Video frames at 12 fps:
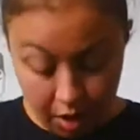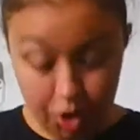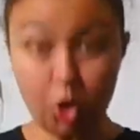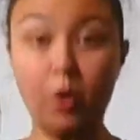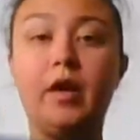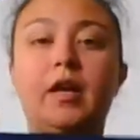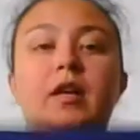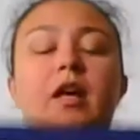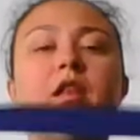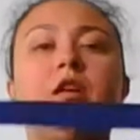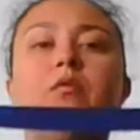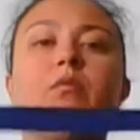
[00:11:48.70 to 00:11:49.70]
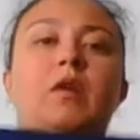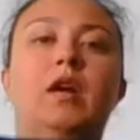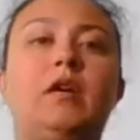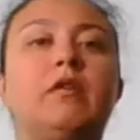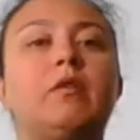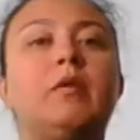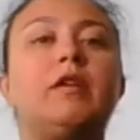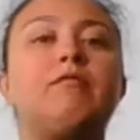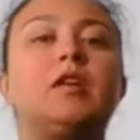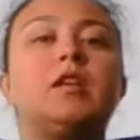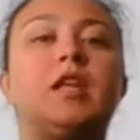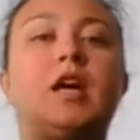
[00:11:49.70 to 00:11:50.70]
Torrid, hello. I don't know why I
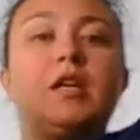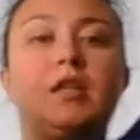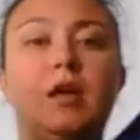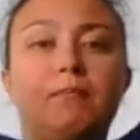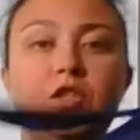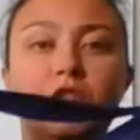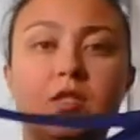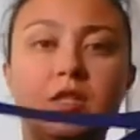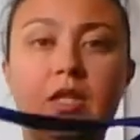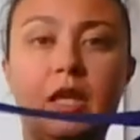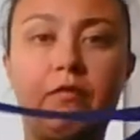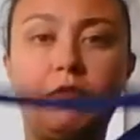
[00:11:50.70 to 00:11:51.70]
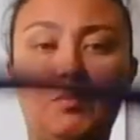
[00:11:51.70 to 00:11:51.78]
forgot that. Yep, just a navy